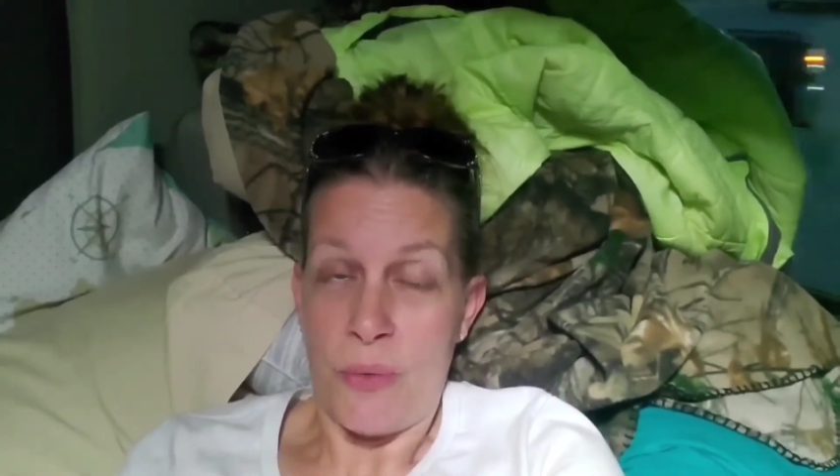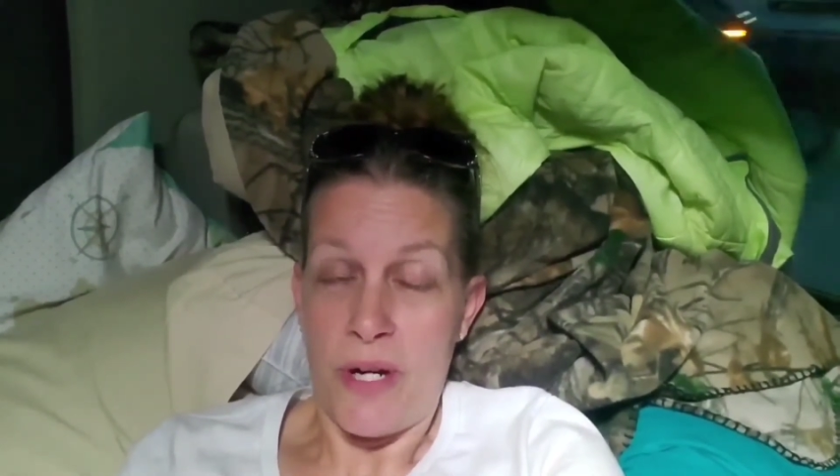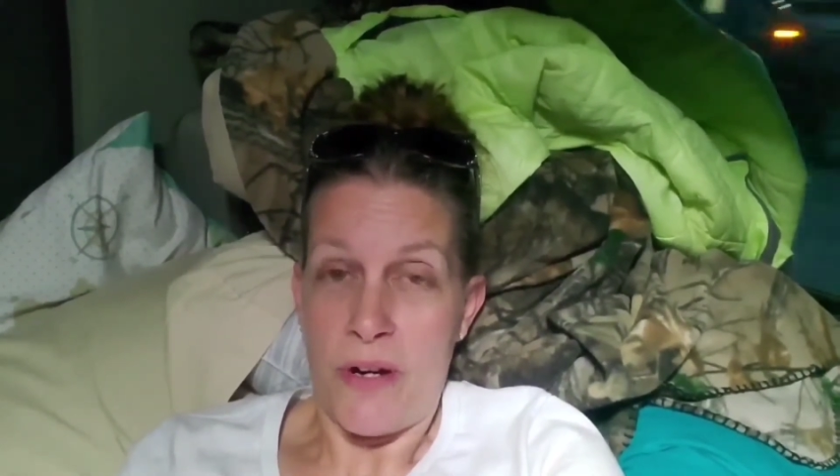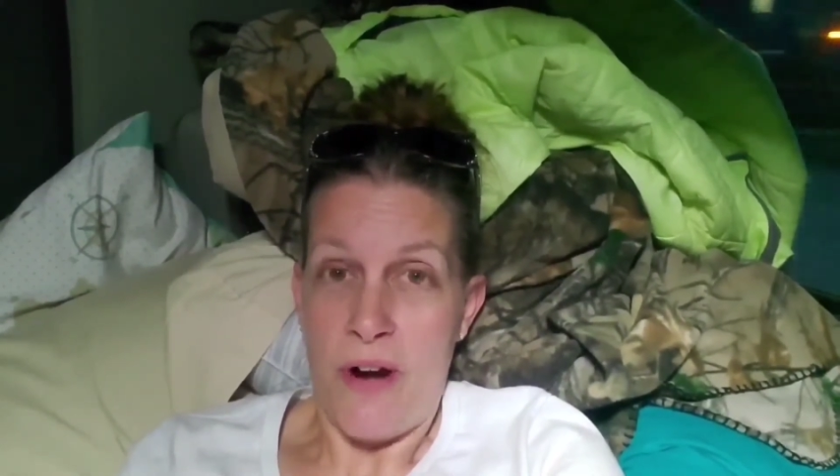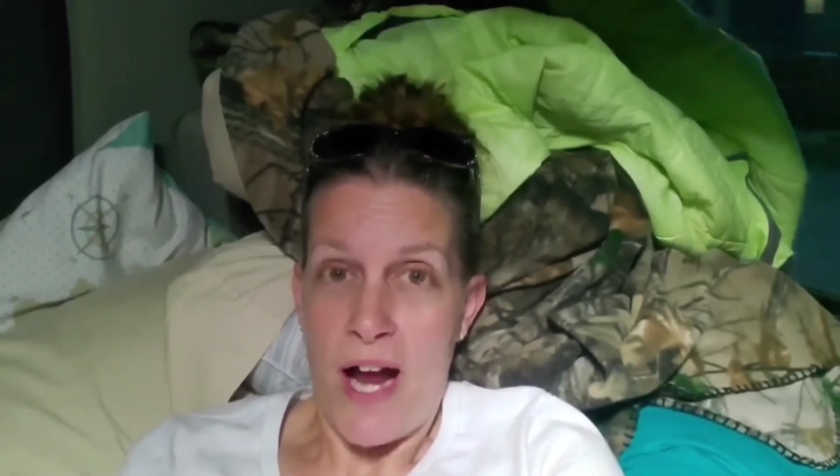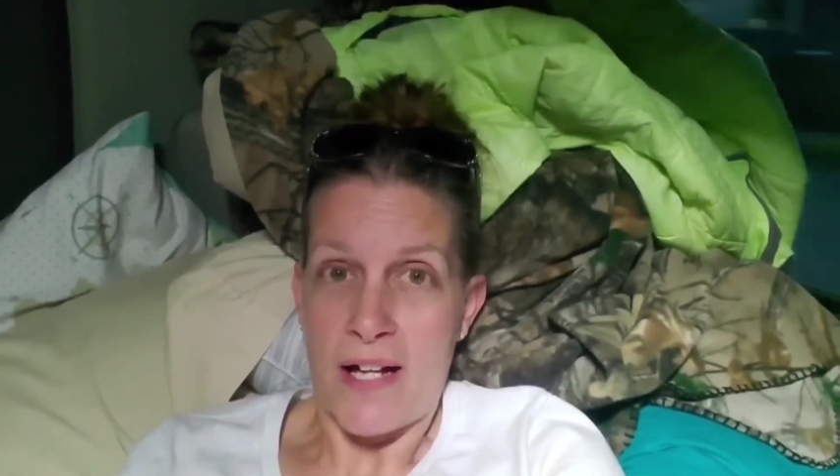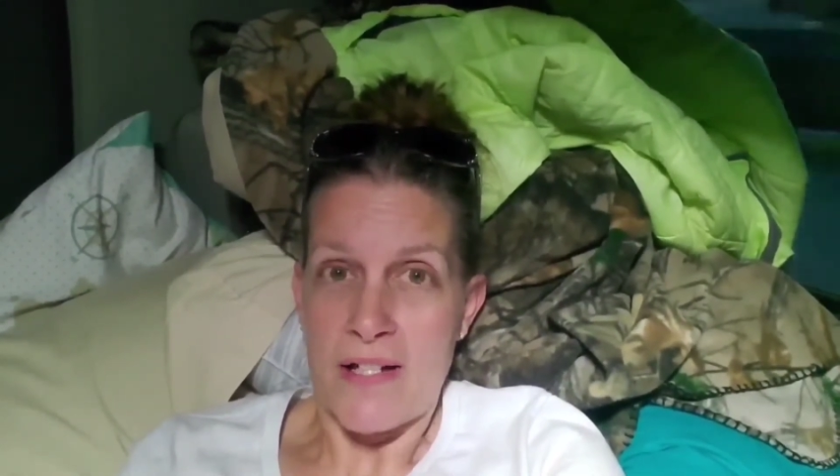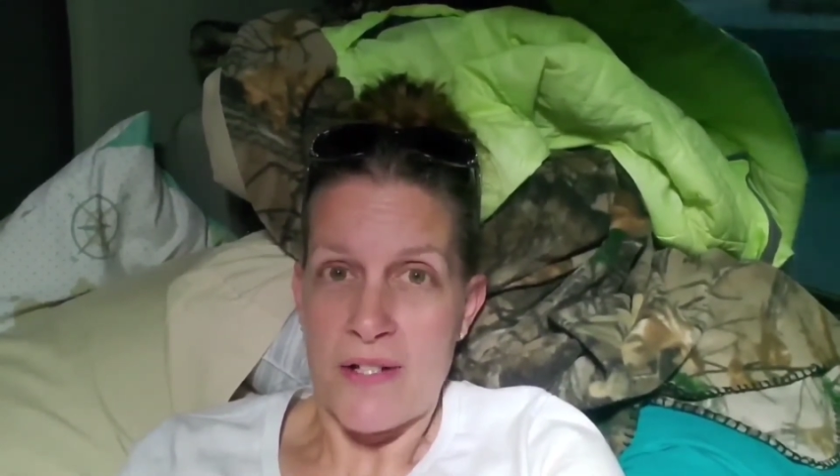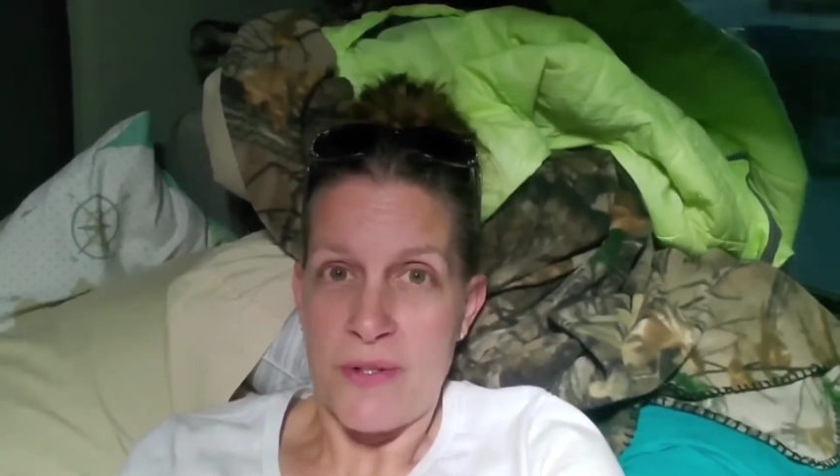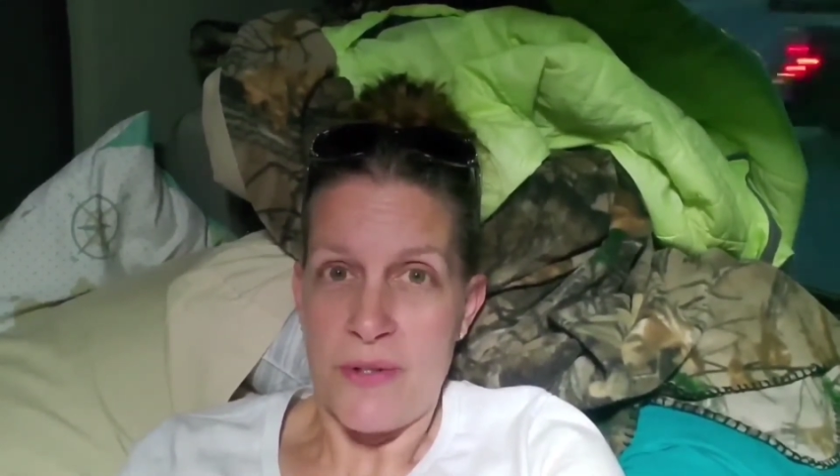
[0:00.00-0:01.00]
rear
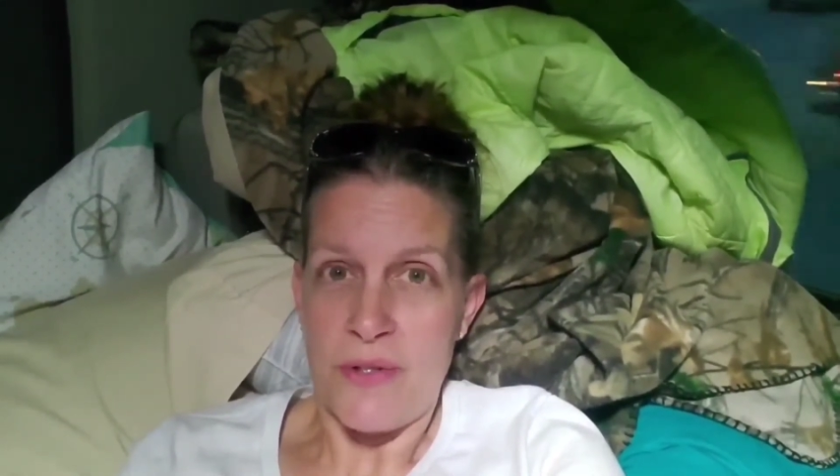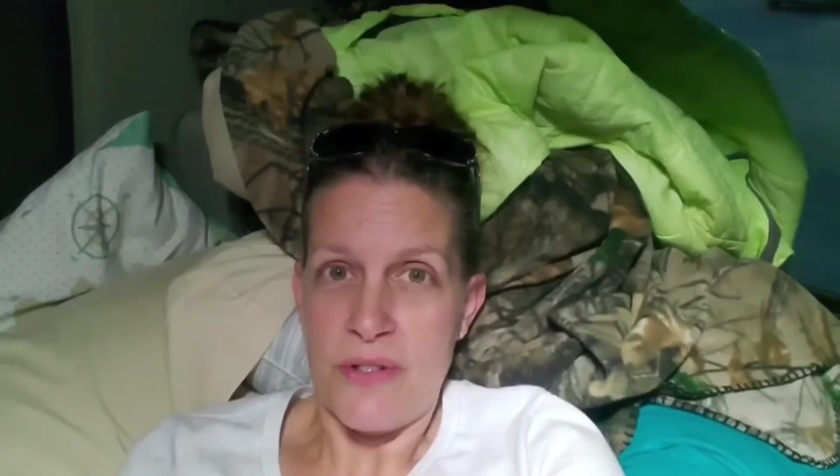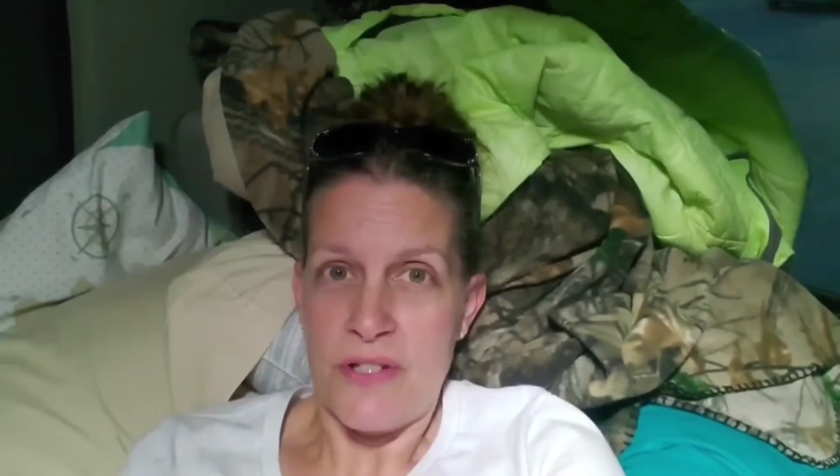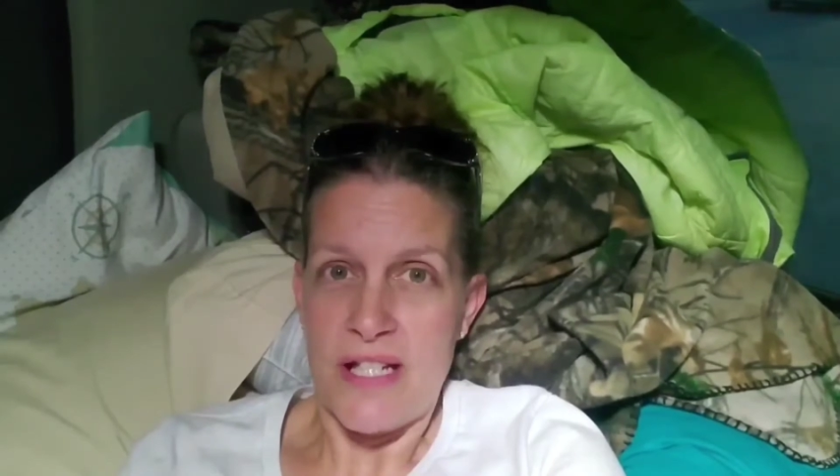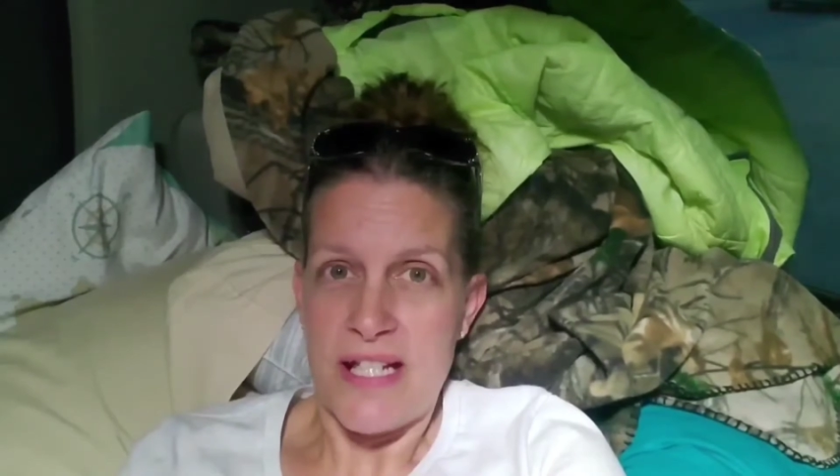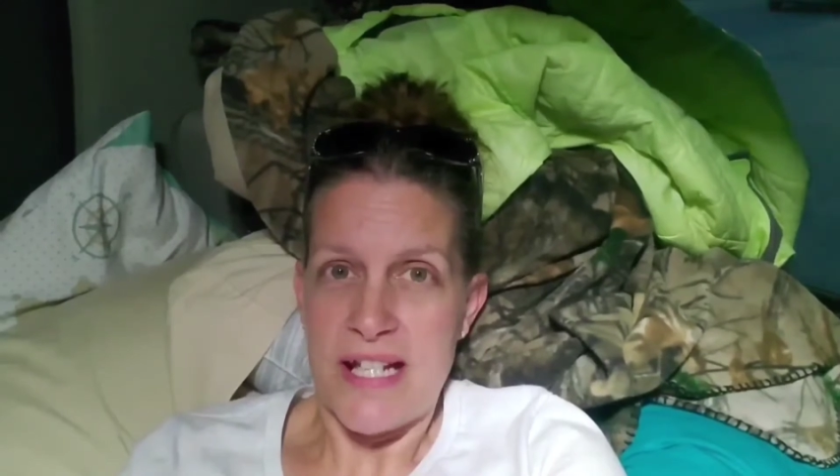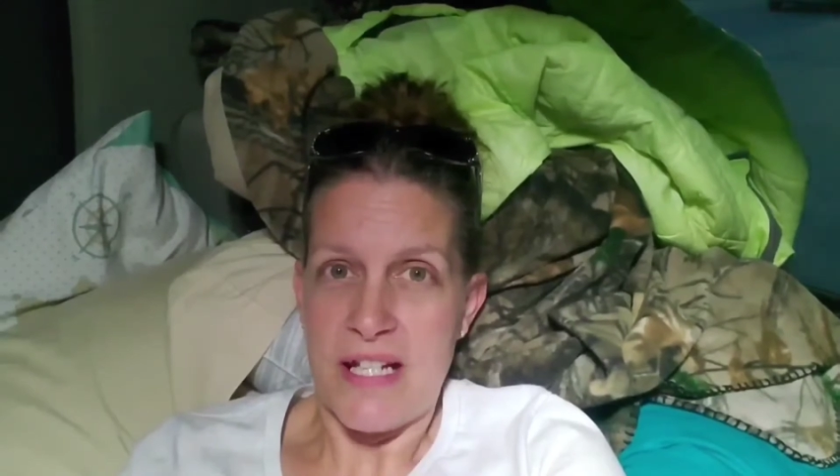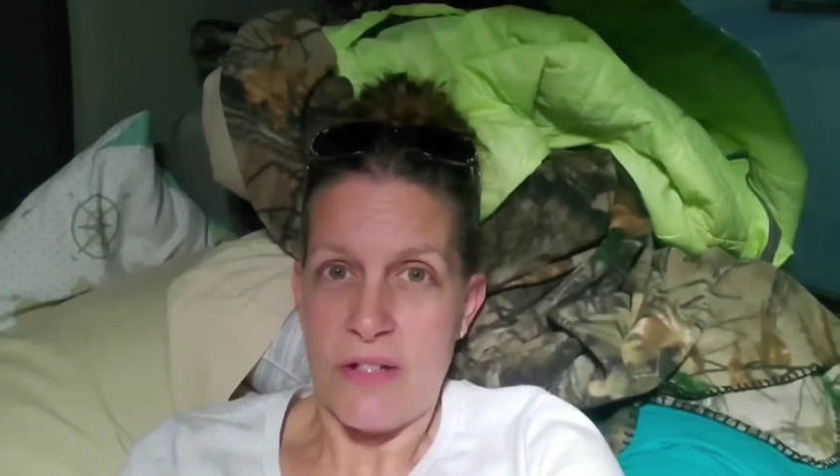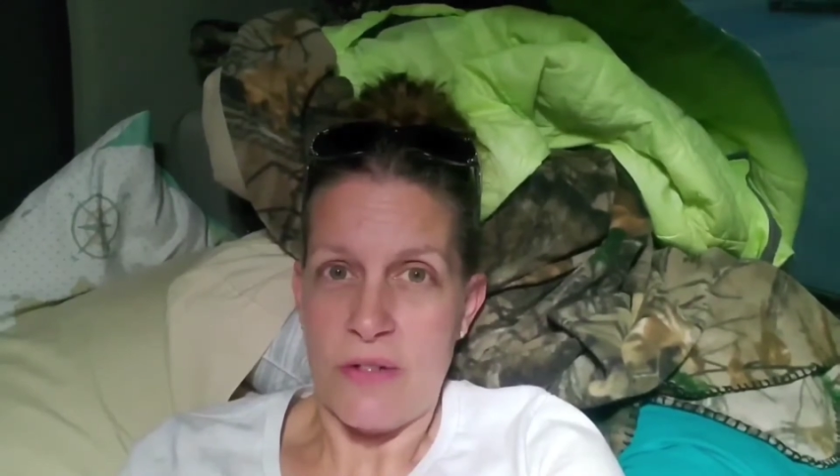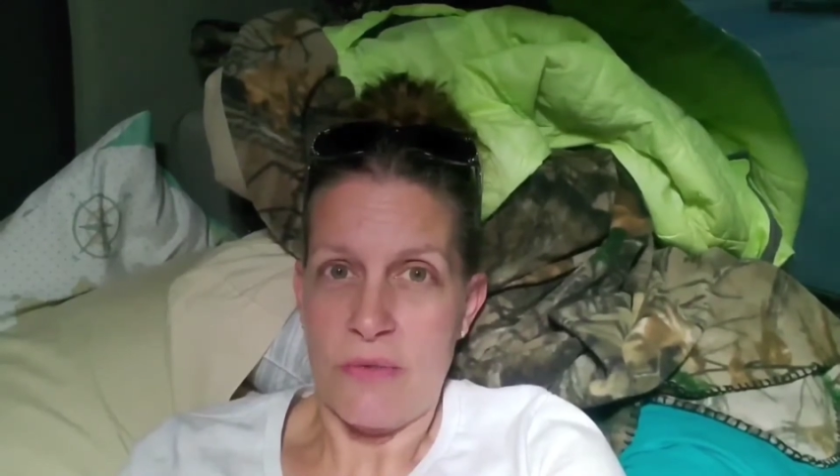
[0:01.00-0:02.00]
axle
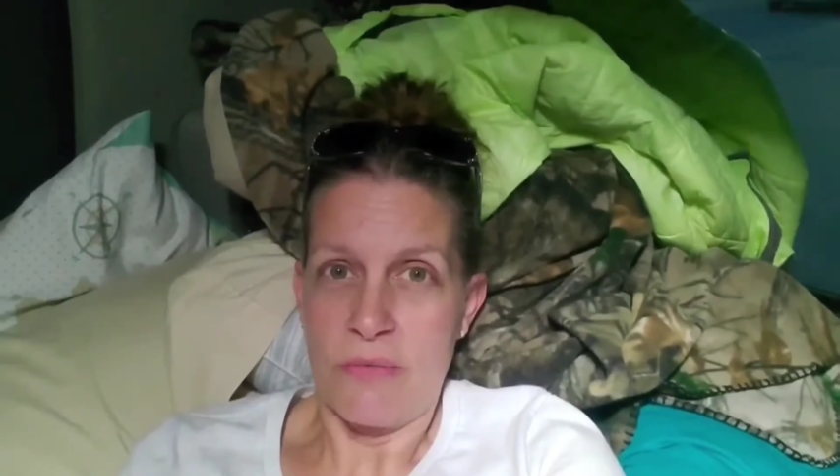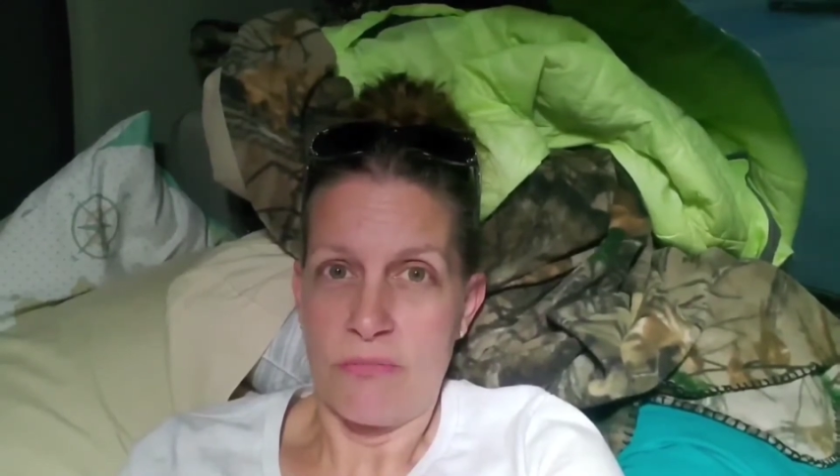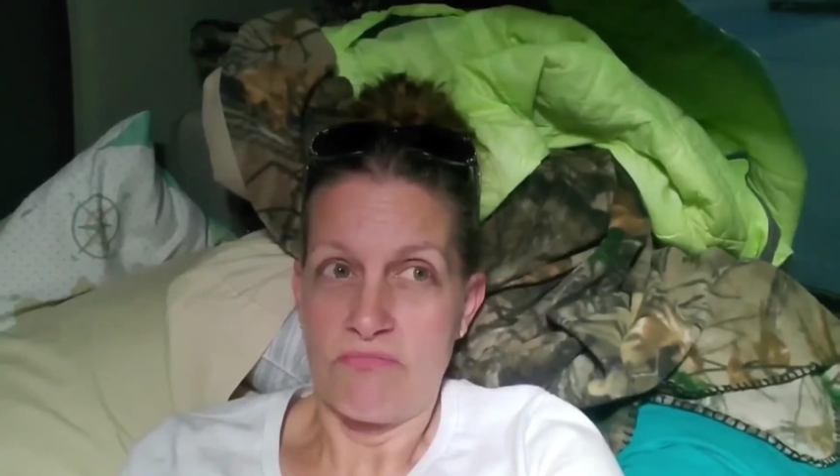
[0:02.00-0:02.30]
seal